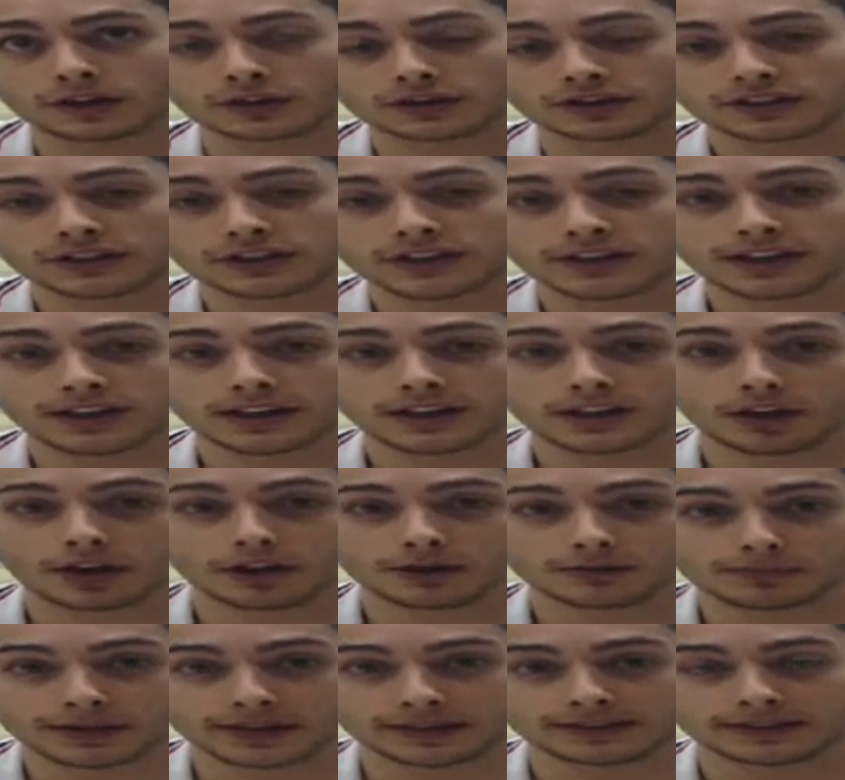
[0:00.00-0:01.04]
Concerning
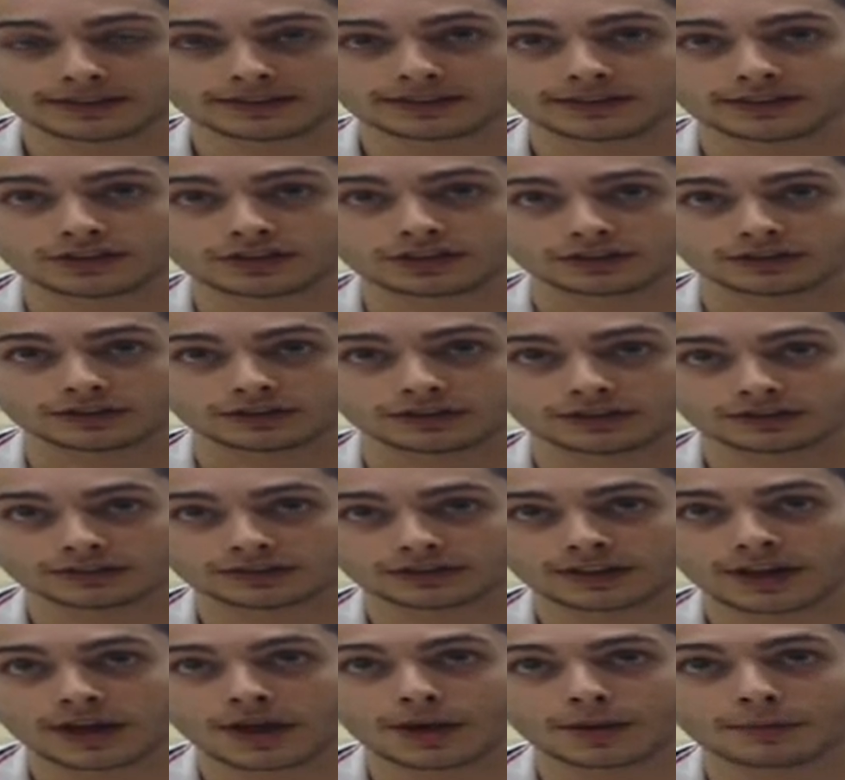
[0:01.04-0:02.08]
unplanned decisions,
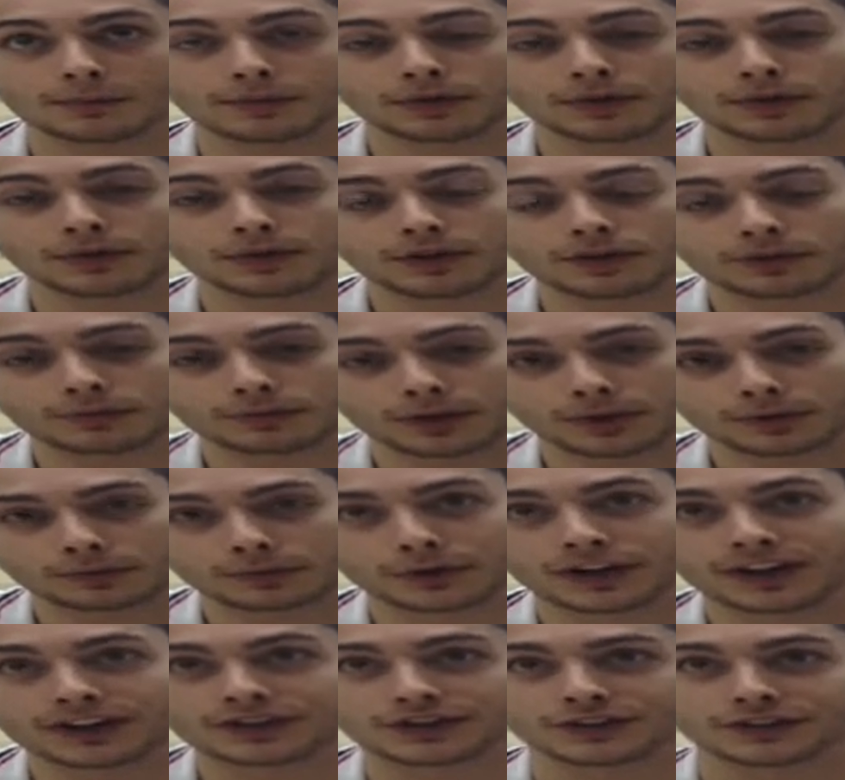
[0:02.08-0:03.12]
Power Group
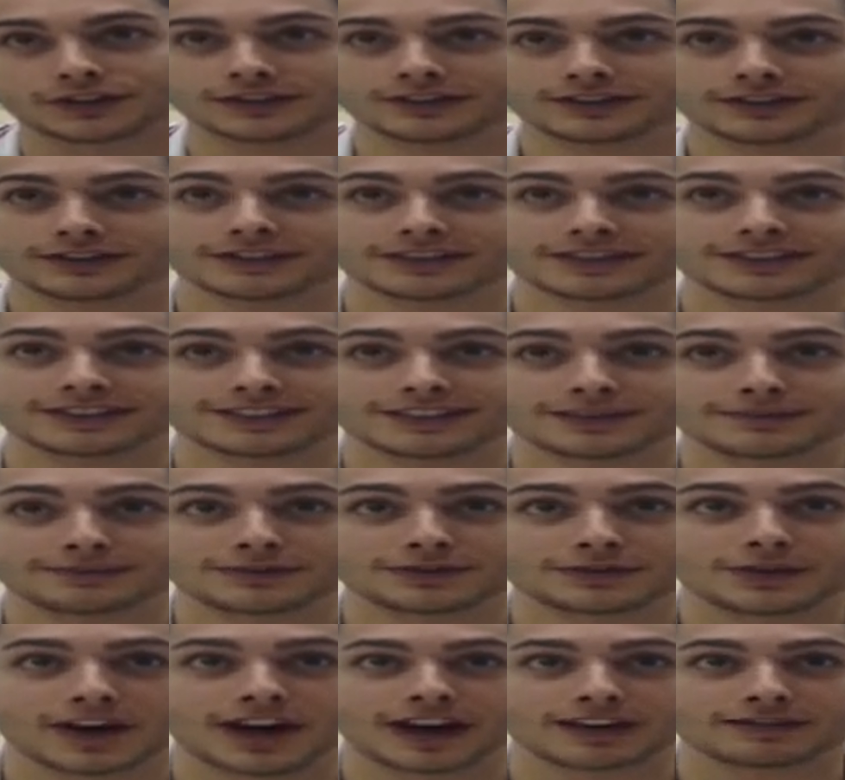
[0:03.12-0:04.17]
Corporations
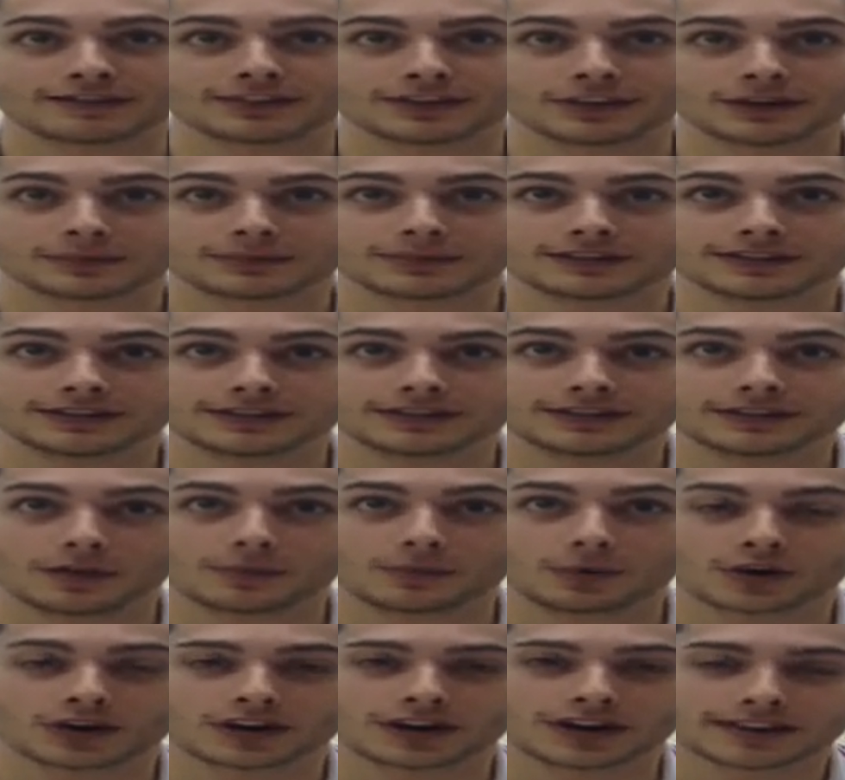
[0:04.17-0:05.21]
seems to have adopted a
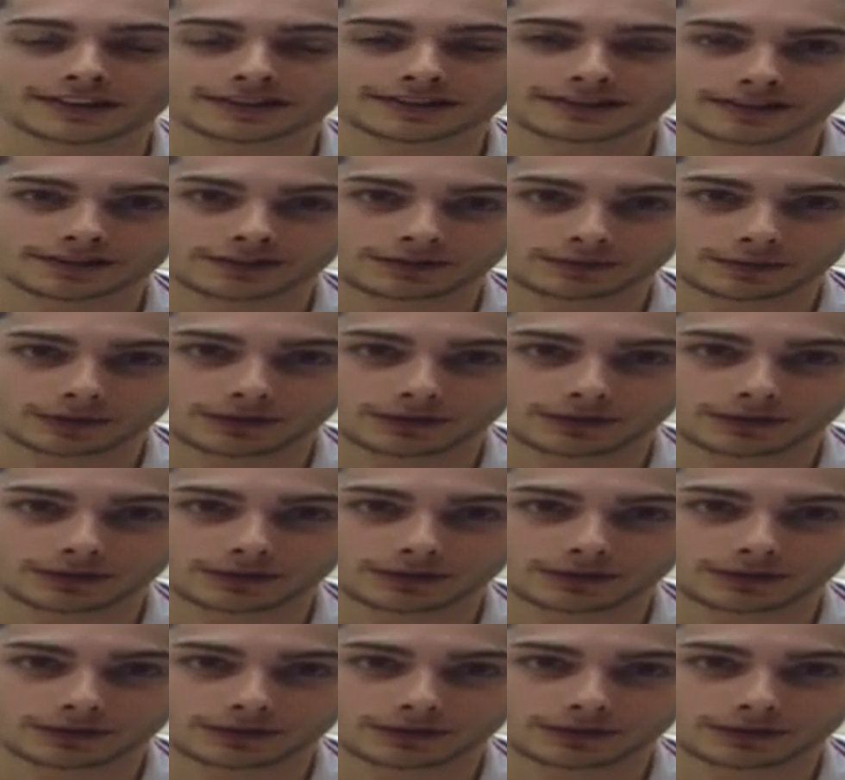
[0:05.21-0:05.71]
more classical